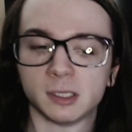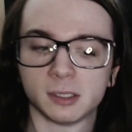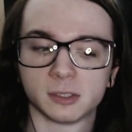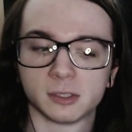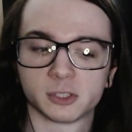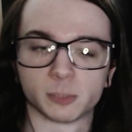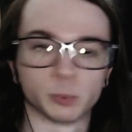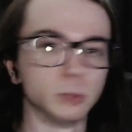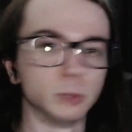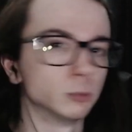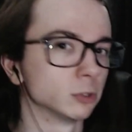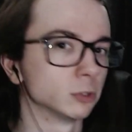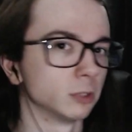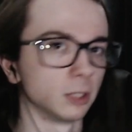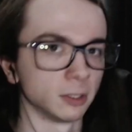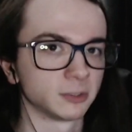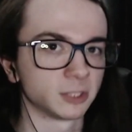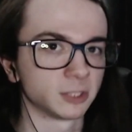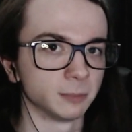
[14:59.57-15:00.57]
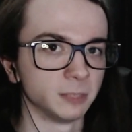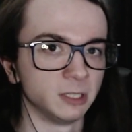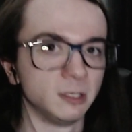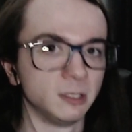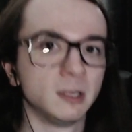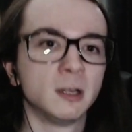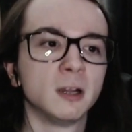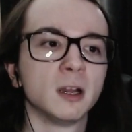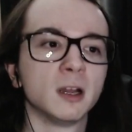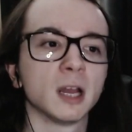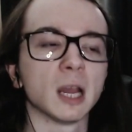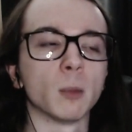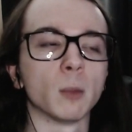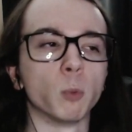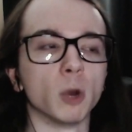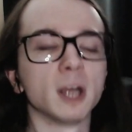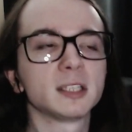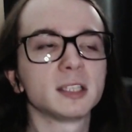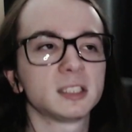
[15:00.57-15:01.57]
Supreme Ruler Ultimate, I
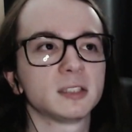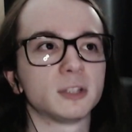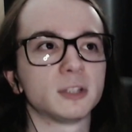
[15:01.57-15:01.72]
wanted the